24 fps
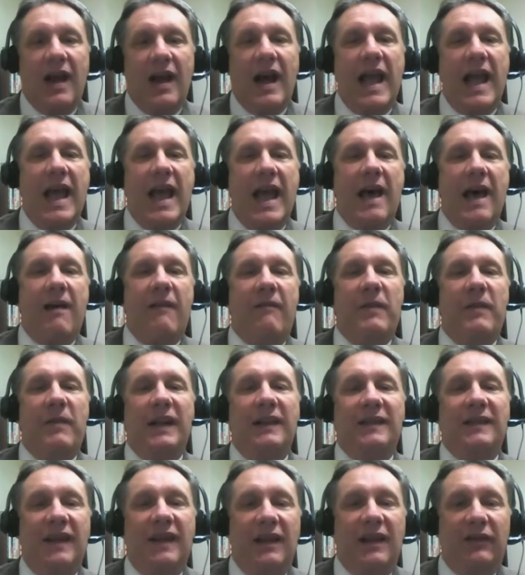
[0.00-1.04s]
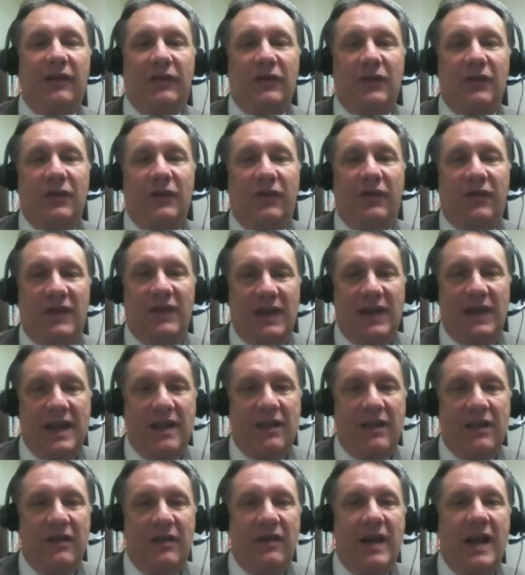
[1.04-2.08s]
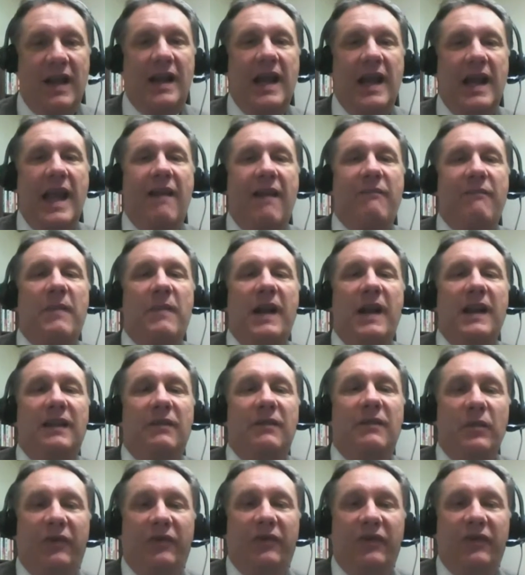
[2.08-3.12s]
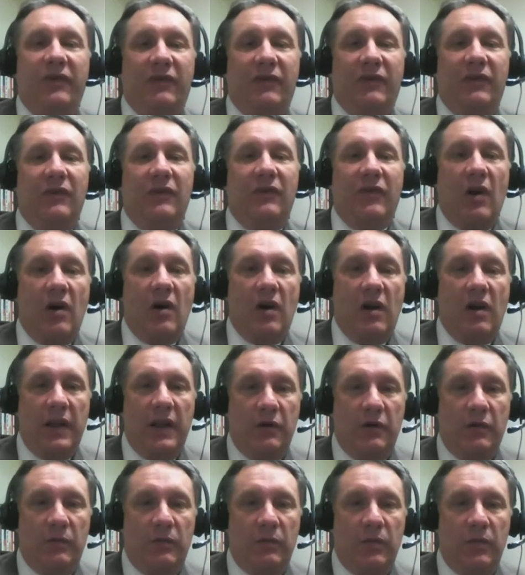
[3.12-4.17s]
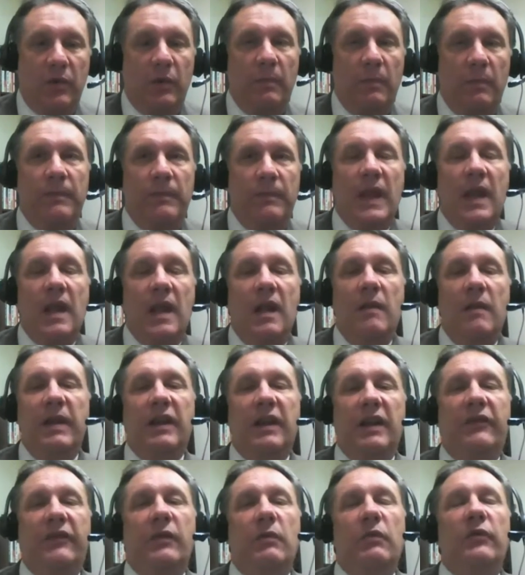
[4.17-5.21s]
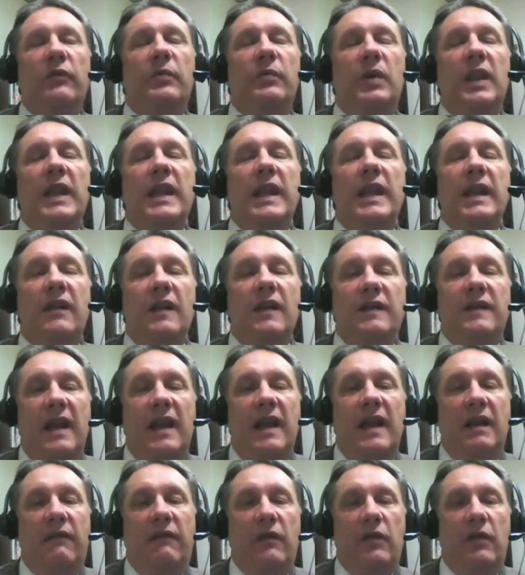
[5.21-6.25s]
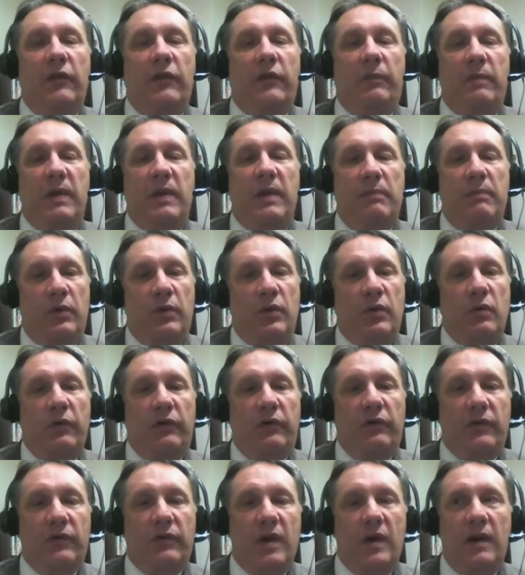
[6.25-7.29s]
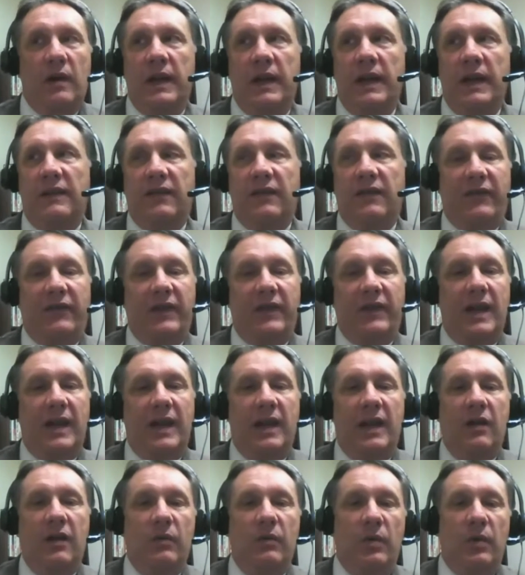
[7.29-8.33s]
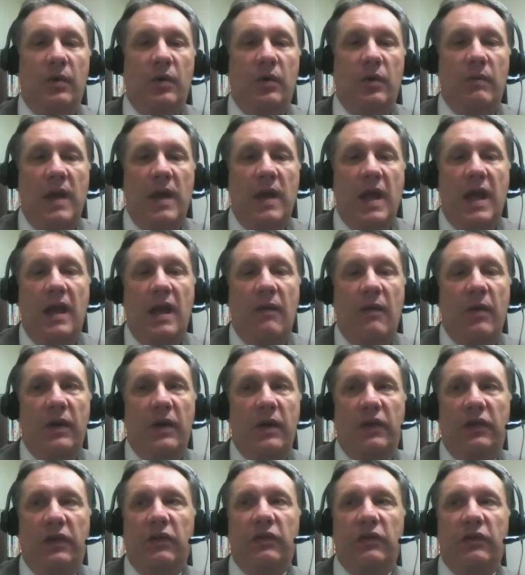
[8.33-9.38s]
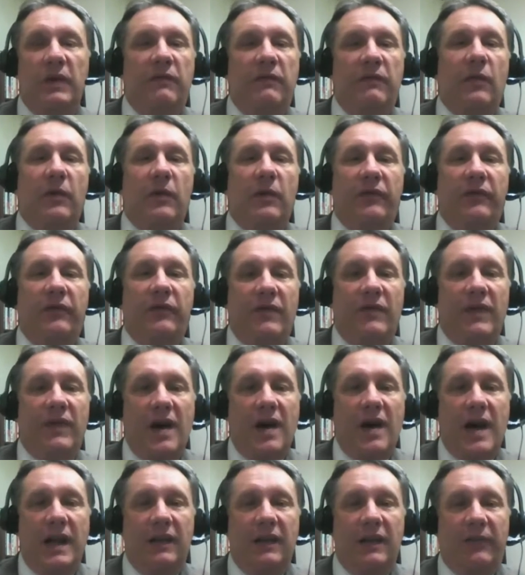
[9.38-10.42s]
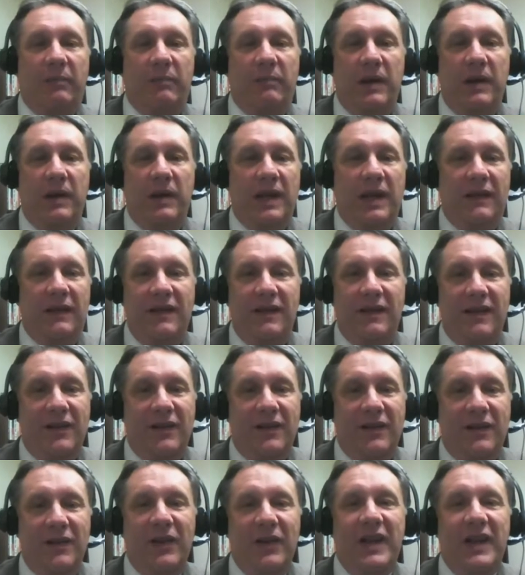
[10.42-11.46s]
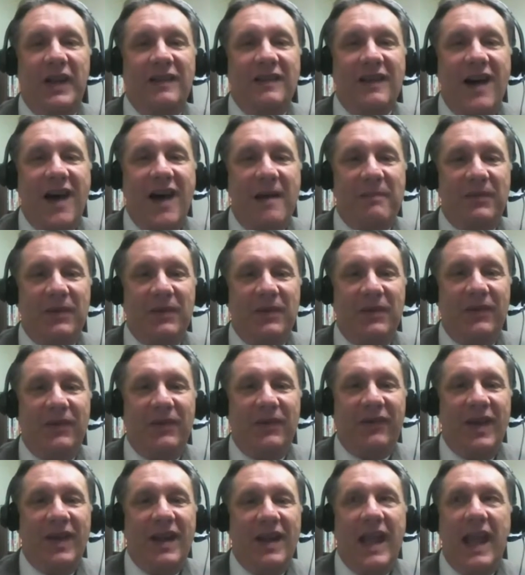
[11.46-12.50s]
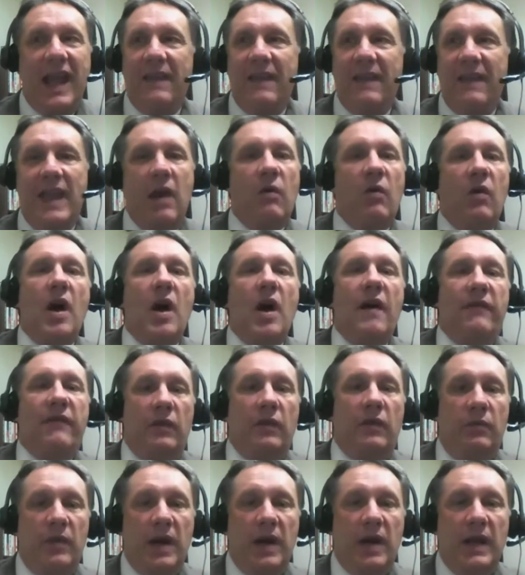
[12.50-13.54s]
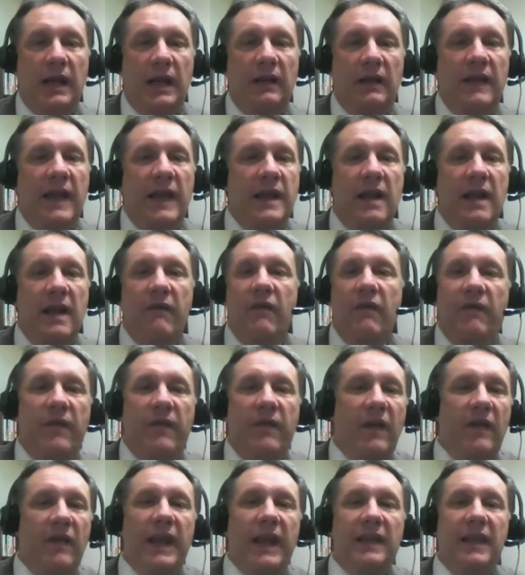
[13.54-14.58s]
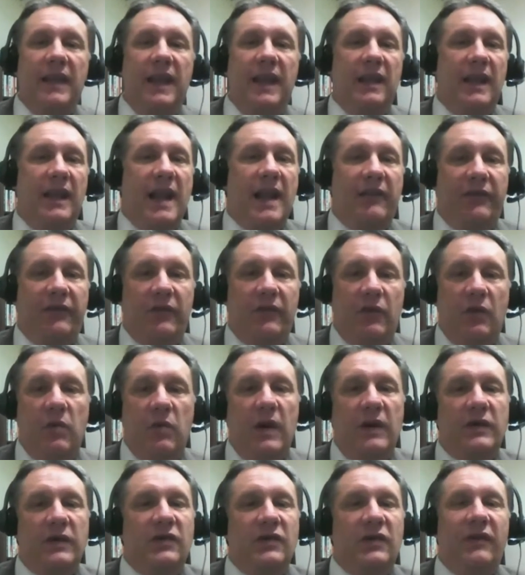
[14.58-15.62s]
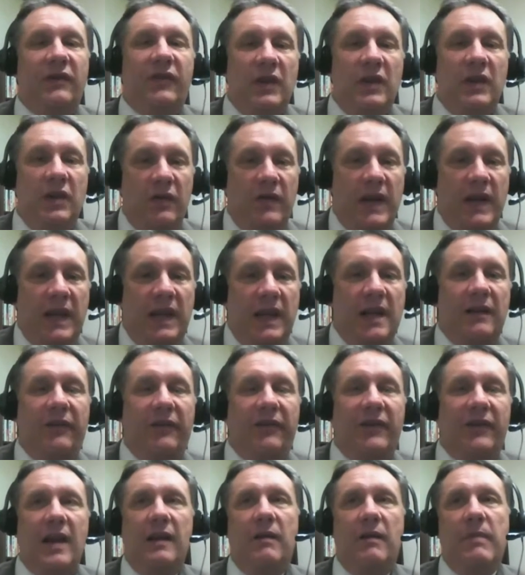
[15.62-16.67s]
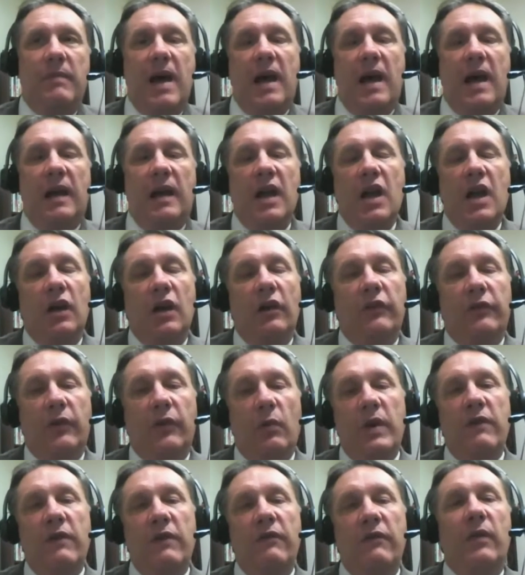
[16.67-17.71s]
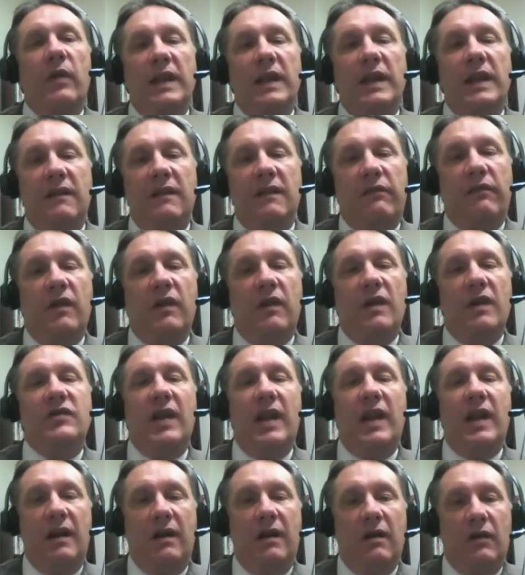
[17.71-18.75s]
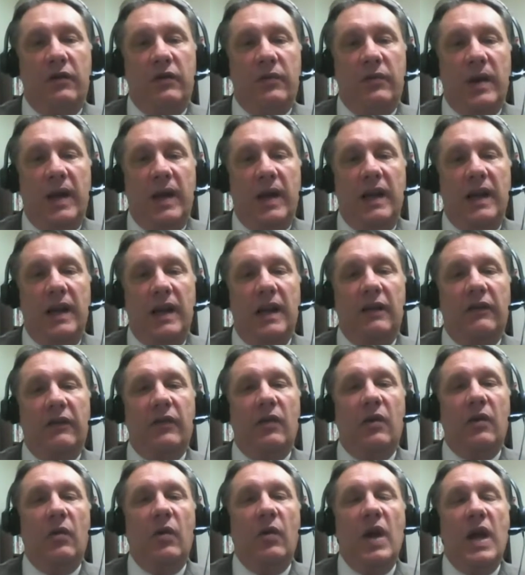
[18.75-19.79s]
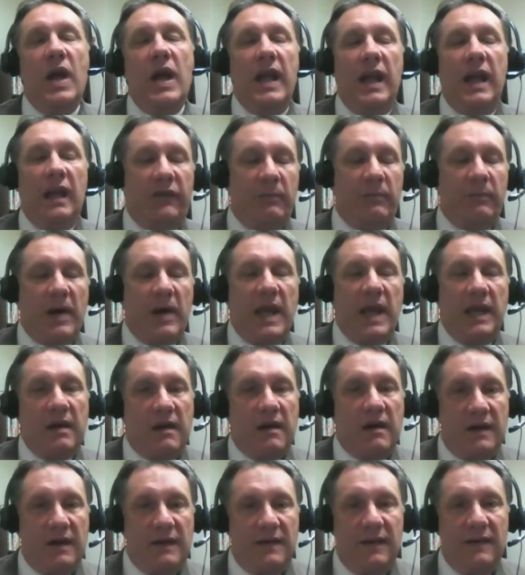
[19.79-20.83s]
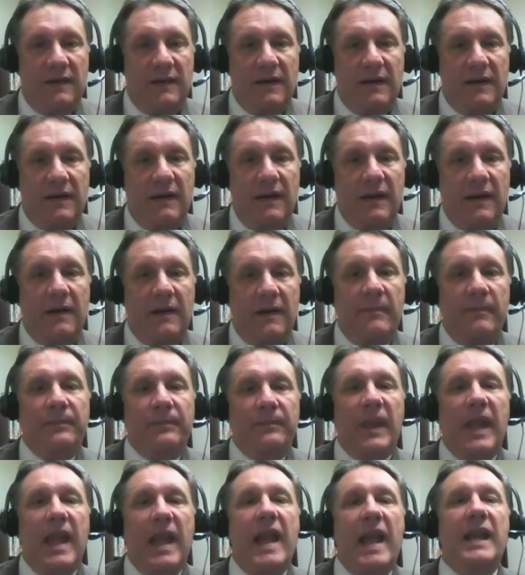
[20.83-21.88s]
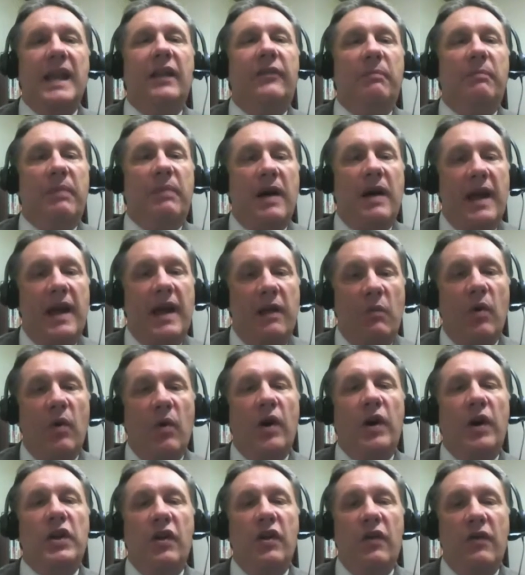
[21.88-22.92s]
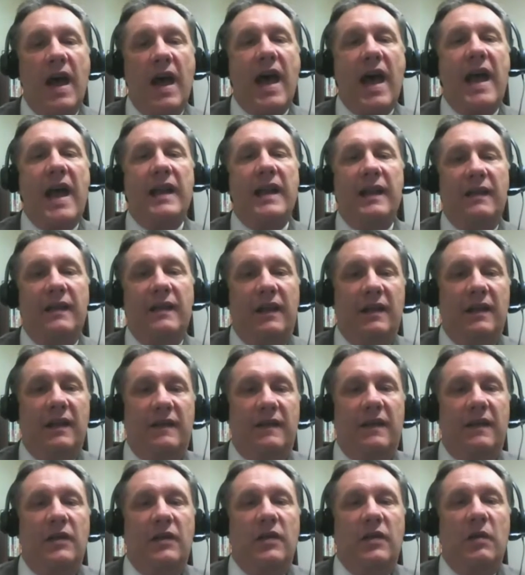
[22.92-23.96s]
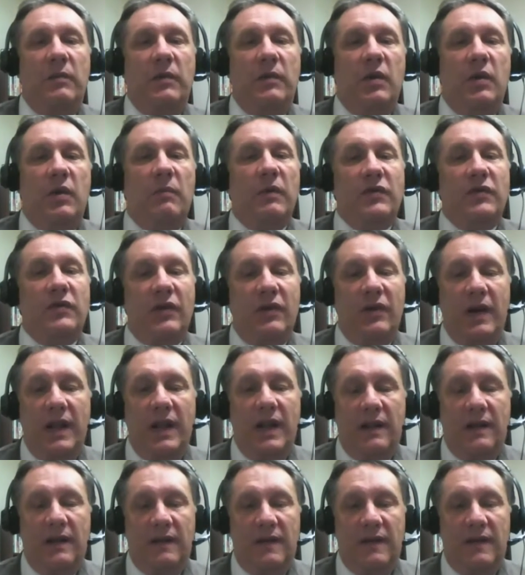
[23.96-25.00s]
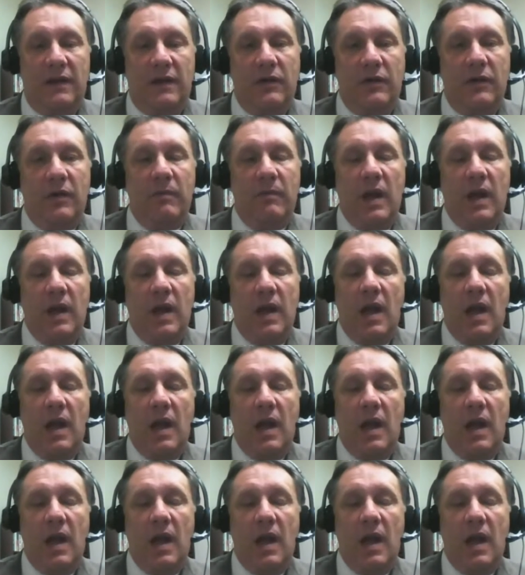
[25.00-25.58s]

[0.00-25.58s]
I have my testers together, and I have my resistors all in a room, because it was really irritating for those people who were struggling to sit in a room with 3/4 of the audience being the early adopters, and they were off and running. They never felt like they could ask their questions, and they kind of sat in the back. So we've really differentiated our training, and so it's by content area, and it's by where you're at in the continuum, your maturity continuum.